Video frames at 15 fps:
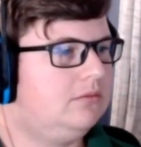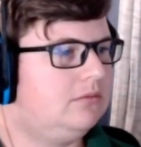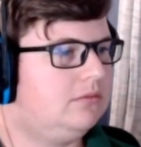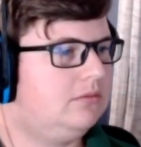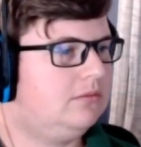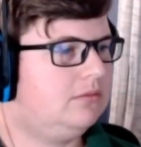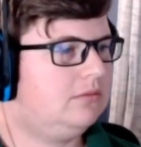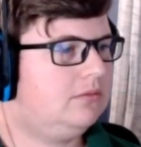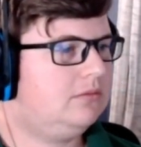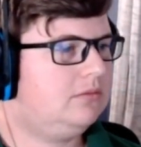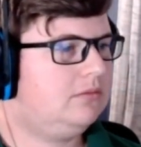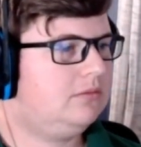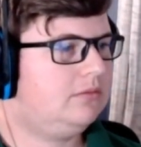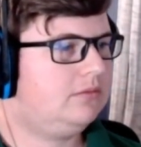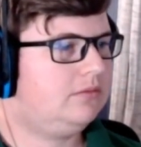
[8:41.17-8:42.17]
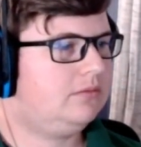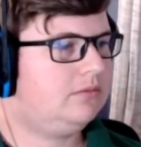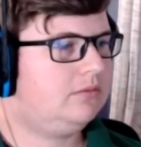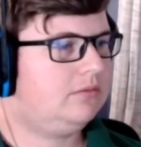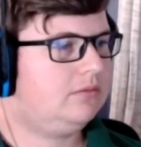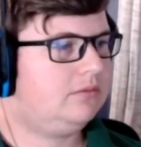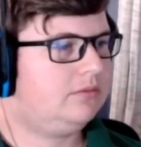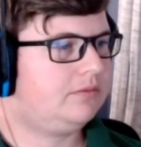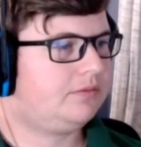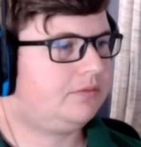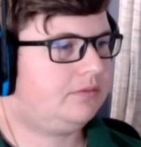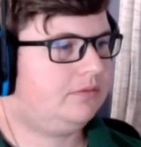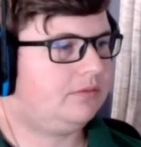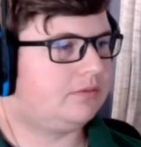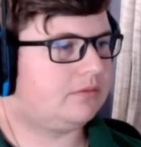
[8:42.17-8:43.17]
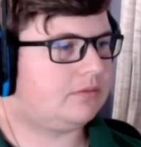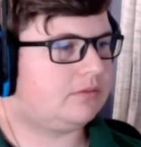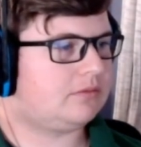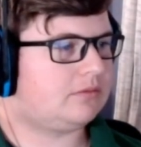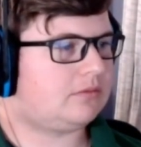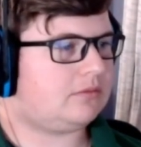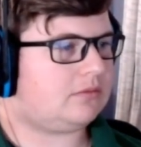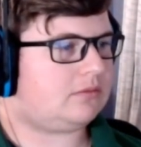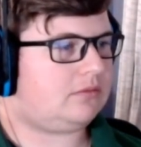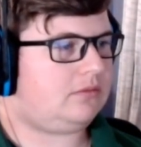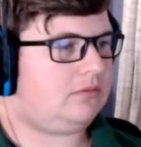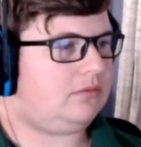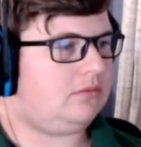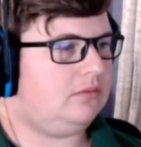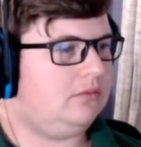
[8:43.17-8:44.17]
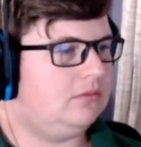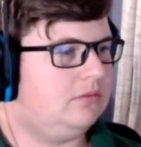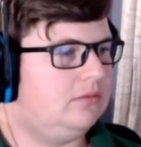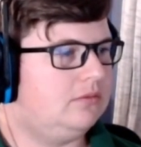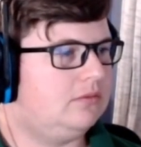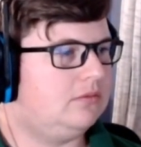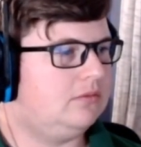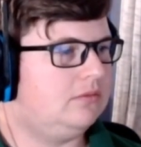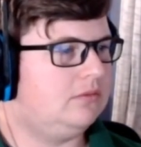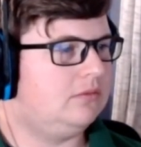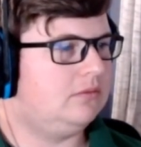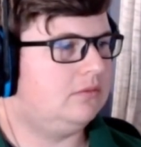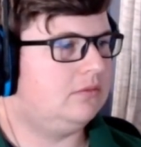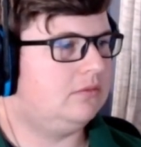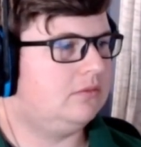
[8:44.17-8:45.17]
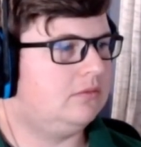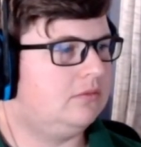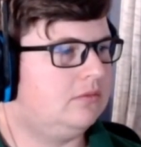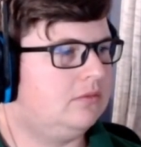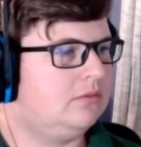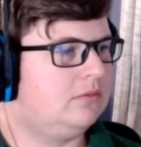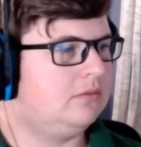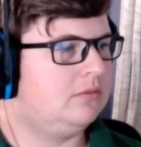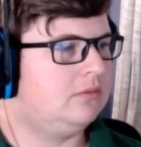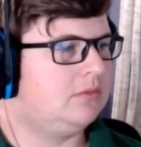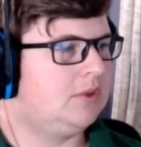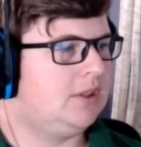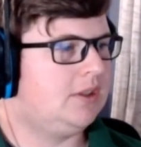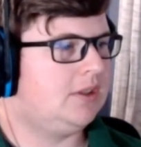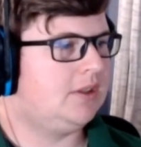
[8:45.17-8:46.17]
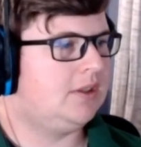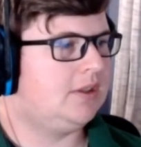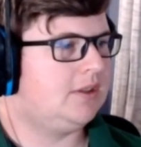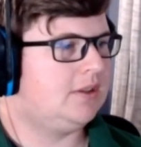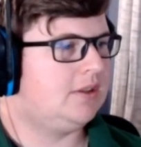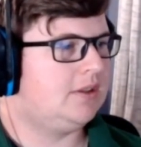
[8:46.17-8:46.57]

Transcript: [no speech]